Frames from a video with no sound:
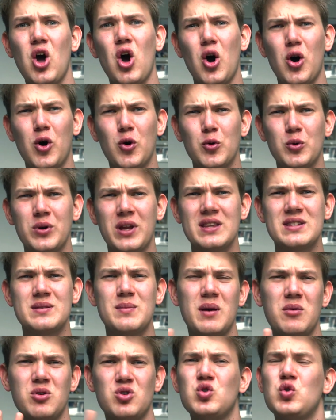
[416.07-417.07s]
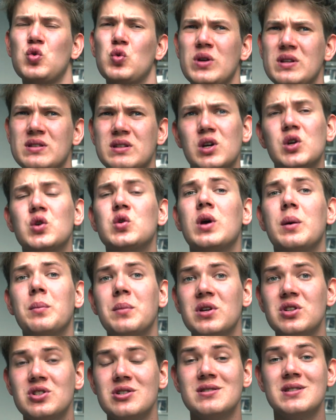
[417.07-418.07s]
oh, that's maybe too risky or too
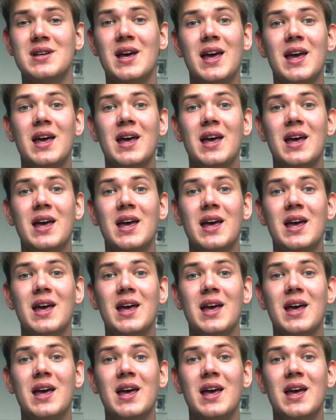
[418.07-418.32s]
ambitious.